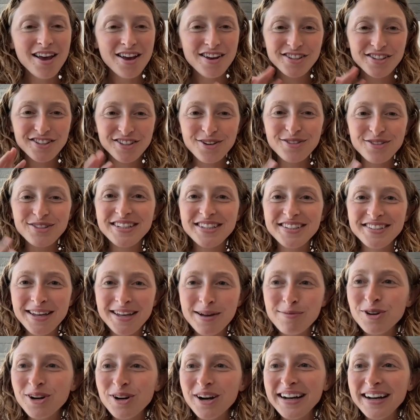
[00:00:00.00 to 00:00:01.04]
so to
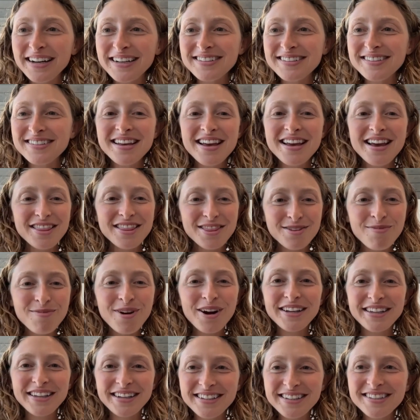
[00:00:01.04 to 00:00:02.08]
summarize, the
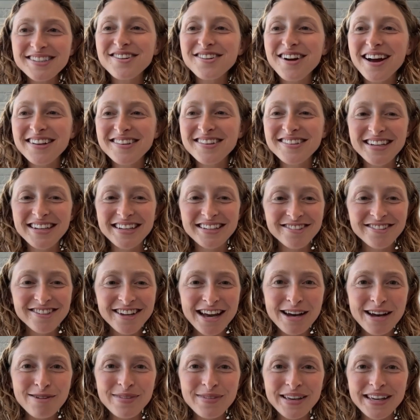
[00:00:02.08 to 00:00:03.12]
marketing strategy at
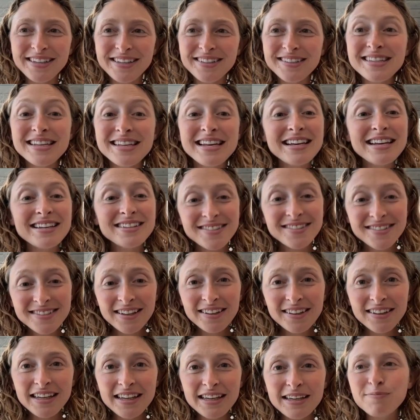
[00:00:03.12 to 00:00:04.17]
Jam is
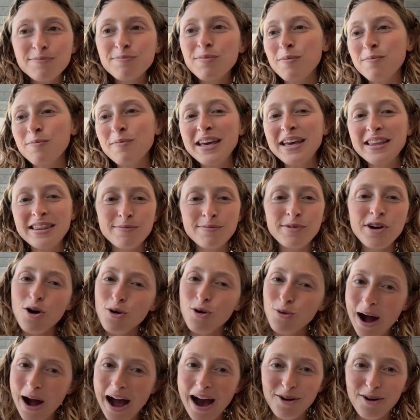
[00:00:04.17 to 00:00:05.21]
silly, but make them go
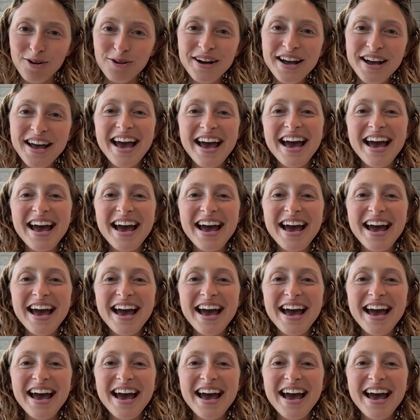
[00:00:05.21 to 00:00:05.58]
wow.